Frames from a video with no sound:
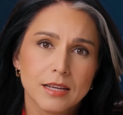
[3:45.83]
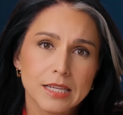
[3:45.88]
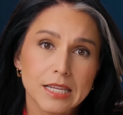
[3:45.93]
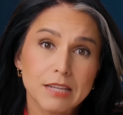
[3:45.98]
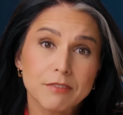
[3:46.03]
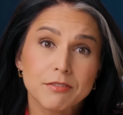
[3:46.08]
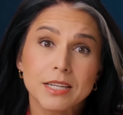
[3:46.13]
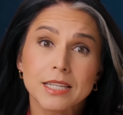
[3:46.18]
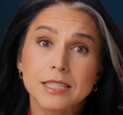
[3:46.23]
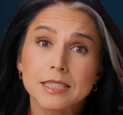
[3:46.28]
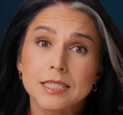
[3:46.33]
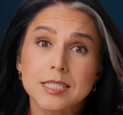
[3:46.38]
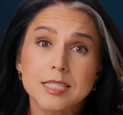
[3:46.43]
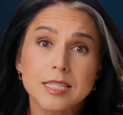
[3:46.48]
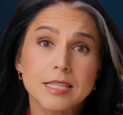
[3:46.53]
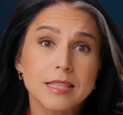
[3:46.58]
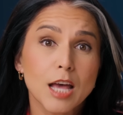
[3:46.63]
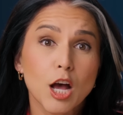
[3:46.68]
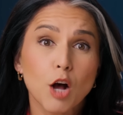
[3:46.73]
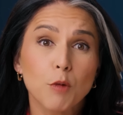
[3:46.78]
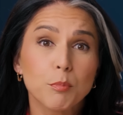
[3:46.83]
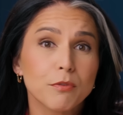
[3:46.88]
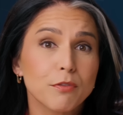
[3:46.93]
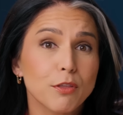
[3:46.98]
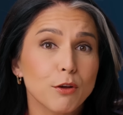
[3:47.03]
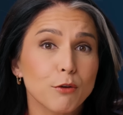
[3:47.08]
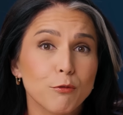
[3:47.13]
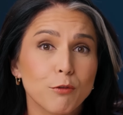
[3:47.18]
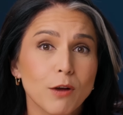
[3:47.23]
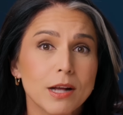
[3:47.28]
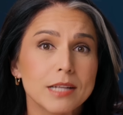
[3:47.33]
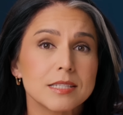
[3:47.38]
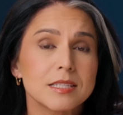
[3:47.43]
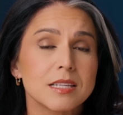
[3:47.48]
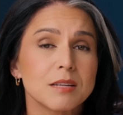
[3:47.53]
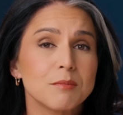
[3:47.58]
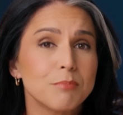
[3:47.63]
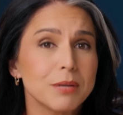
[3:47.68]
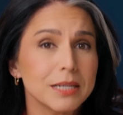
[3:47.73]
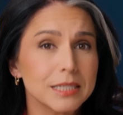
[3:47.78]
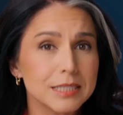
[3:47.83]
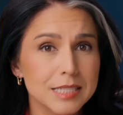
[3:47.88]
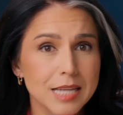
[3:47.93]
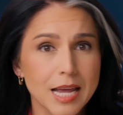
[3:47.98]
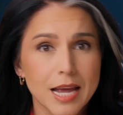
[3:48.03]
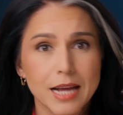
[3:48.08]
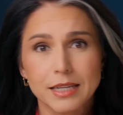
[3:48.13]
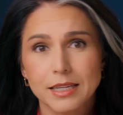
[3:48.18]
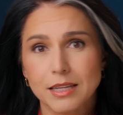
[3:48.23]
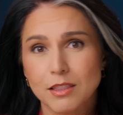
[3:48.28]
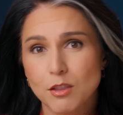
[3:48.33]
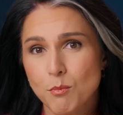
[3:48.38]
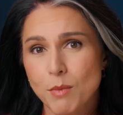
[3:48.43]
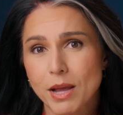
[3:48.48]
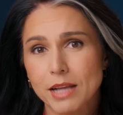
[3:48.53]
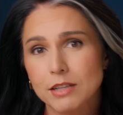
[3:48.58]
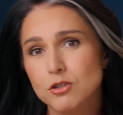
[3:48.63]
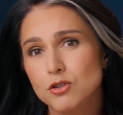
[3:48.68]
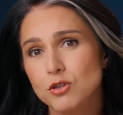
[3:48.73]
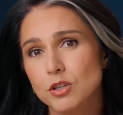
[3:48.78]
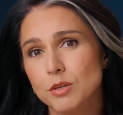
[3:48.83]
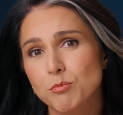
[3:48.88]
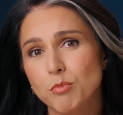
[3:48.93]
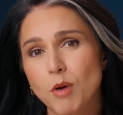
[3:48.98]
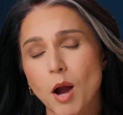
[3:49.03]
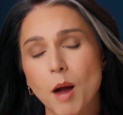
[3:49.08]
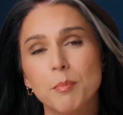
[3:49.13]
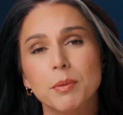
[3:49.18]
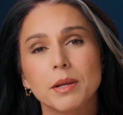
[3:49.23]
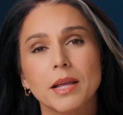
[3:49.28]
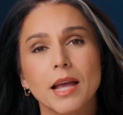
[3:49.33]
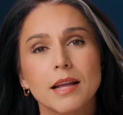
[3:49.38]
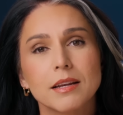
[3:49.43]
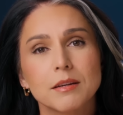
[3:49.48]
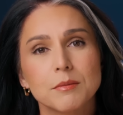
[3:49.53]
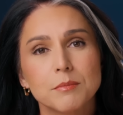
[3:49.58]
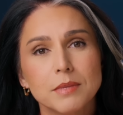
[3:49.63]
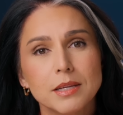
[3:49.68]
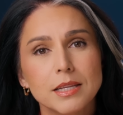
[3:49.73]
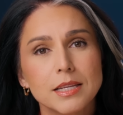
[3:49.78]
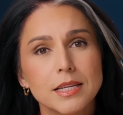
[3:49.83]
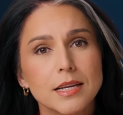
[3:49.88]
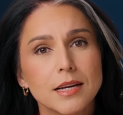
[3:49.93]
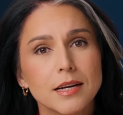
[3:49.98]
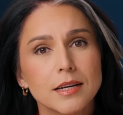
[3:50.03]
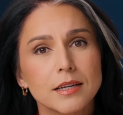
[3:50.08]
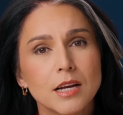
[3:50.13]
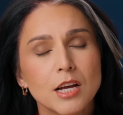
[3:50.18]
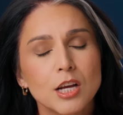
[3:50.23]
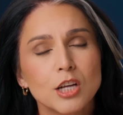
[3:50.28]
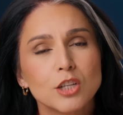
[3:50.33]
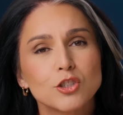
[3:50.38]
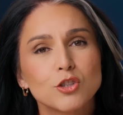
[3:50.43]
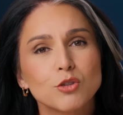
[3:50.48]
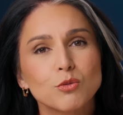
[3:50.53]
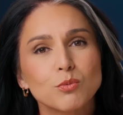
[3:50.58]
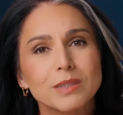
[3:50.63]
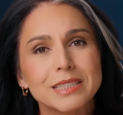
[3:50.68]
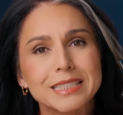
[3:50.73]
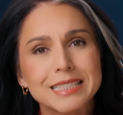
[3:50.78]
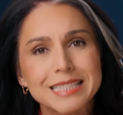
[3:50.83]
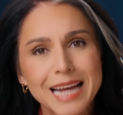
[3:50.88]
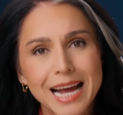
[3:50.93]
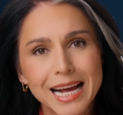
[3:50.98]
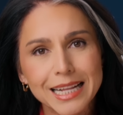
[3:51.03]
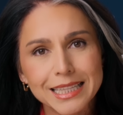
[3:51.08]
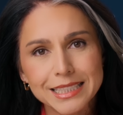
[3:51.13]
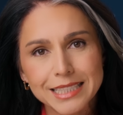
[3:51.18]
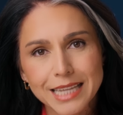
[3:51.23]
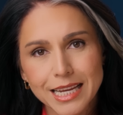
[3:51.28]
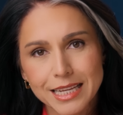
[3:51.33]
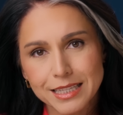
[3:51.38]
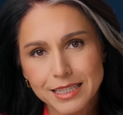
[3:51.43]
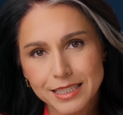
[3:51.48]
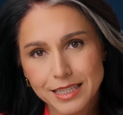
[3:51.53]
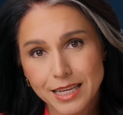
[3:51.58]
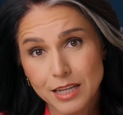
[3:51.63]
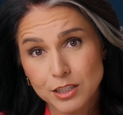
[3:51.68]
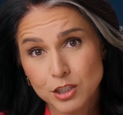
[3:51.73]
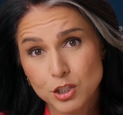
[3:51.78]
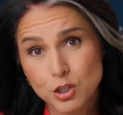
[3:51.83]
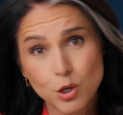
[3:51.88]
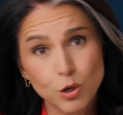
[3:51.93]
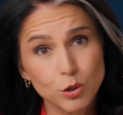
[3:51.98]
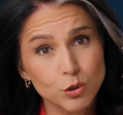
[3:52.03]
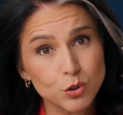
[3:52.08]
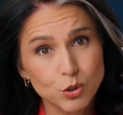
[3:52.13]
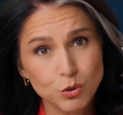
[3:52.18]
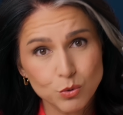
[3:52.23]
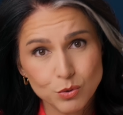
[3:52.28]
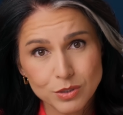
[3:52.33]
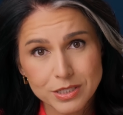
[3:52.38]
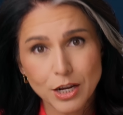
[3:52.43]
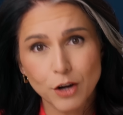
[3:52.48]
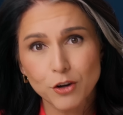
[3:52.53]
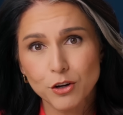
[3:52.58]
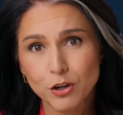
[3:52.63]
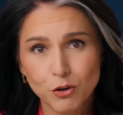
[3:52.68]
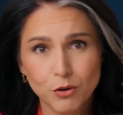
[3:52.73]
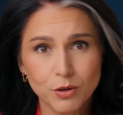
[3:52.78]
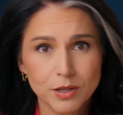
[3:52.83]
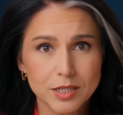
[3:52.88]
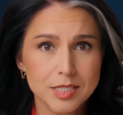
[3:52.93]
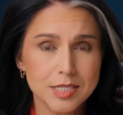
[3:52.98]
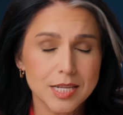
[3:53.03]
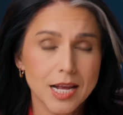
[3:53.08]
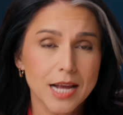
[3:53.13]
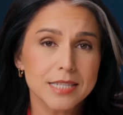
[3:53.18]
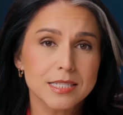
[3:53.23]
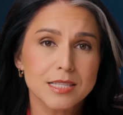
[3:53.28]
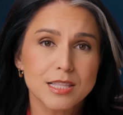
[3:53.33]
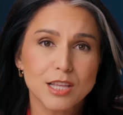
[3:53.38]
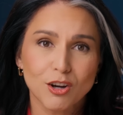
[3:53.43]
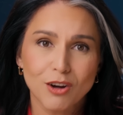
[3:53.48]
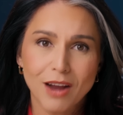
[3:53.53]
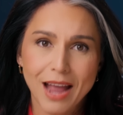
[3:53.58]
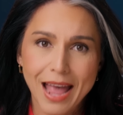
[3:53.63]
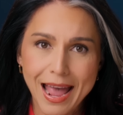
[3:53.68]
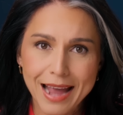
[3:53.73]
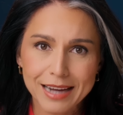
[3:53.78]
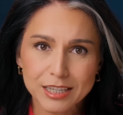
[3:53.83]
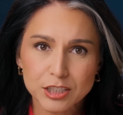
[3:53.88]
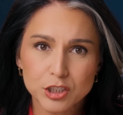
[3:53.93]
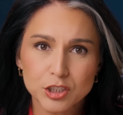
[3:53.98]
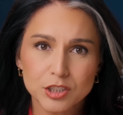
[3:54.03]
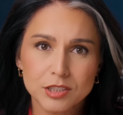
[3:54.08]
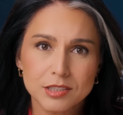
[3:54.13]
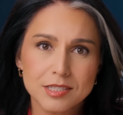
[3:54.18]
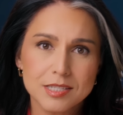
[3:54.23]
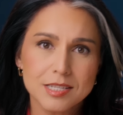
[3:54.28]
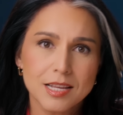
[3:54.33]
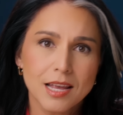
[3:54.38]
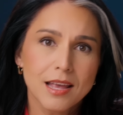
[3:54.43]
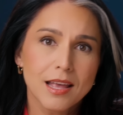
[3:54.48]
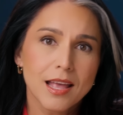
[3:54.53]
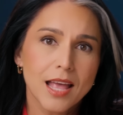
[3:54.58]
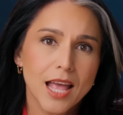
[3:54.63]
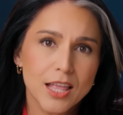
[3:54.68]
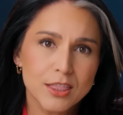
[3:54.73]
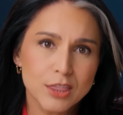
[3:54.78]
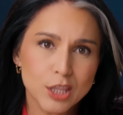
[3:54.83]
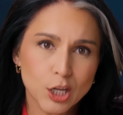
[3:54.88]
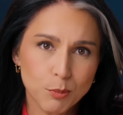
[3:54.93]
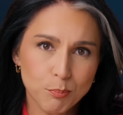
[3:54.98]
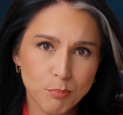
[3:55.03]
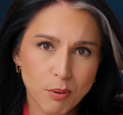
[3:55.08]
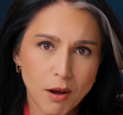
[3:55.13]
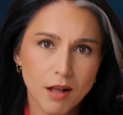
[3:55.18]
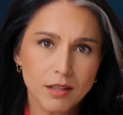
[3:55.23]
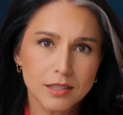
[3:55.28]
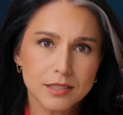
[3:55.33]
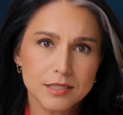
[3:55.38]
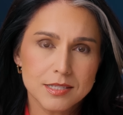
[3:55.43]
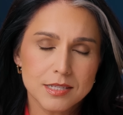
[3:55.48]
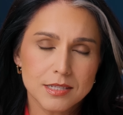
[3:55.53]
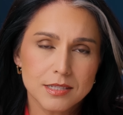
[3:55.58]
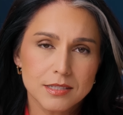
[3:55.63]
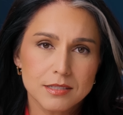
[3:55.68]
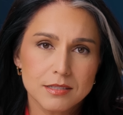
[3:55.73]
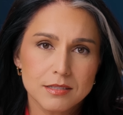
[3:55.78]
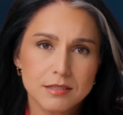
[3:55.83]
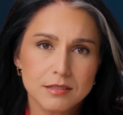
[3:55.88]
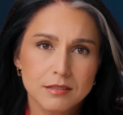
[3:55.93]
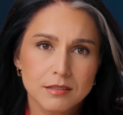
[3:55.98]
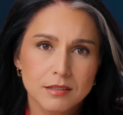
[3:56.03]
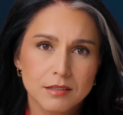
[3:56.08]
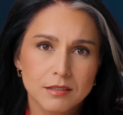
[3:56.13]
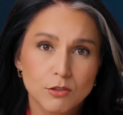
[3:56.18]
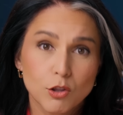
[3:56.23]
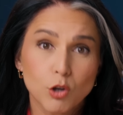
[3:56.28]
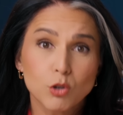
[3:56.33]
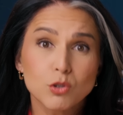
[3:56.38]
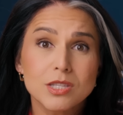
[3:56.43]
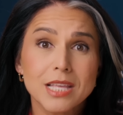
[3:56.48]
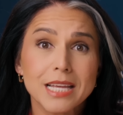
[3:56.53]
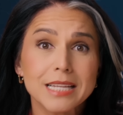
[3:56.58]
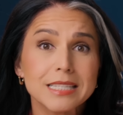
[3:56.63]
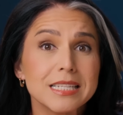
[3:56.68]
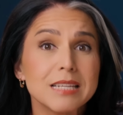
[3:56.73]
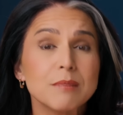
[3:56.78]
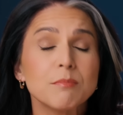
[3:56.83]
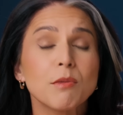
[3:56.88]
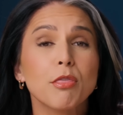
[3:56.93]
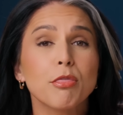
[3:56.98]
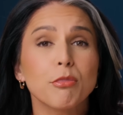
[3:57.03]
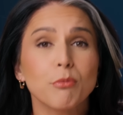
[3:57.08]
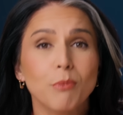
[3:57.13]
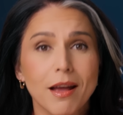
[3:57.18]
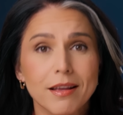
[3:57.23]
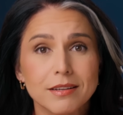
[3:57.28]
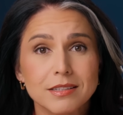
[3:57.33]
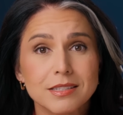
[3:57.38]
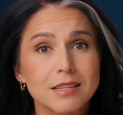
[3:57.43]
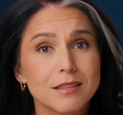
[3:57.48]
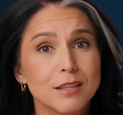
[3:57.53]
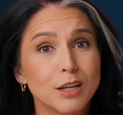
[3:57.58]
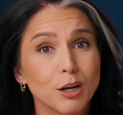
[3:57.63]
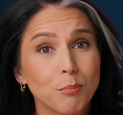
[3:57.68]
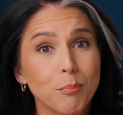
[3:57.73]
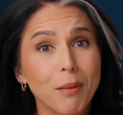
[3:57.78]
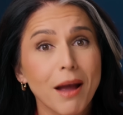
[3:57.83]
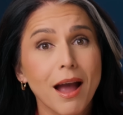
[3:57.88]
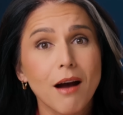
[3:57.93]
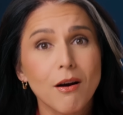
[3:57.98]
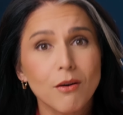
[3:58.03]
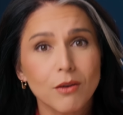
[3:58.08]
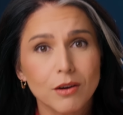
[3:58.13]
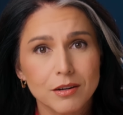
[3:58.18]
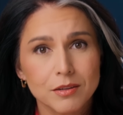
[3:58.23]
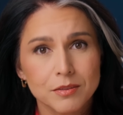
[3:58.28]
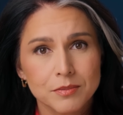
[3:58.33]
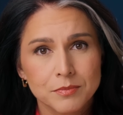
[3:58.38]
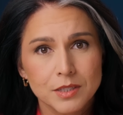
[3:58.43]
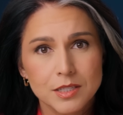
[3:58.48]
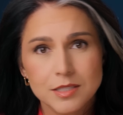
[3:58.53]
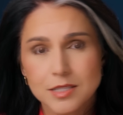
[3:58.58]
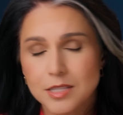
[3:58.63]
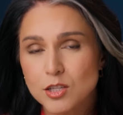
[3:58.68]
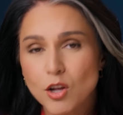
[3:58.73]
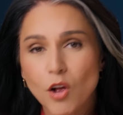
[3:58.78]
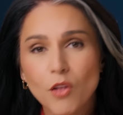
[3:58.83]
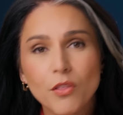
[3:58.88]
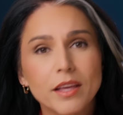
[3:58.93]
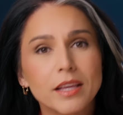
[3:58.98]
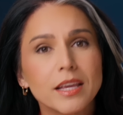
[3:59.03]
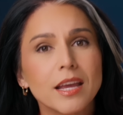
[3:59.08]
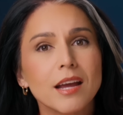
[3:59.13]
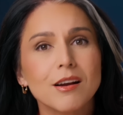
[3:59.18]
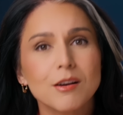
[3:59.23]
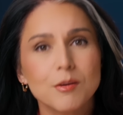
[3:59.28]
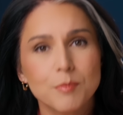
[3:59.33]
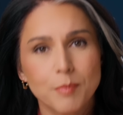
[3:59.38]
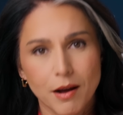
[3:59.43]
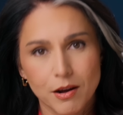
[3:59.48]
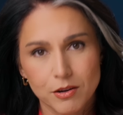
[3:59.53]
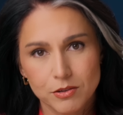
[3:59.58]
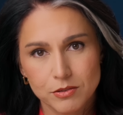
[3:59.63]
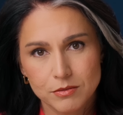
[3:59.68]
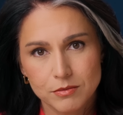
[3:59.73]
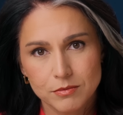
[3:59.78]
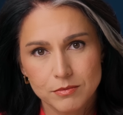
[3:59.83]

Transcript: even enlisting the help of their friends in big tech and the mainstream propaganda media to retaliate against those who dare to criticize their actions and their policies, those they deem a threat to their power, because that's all they care about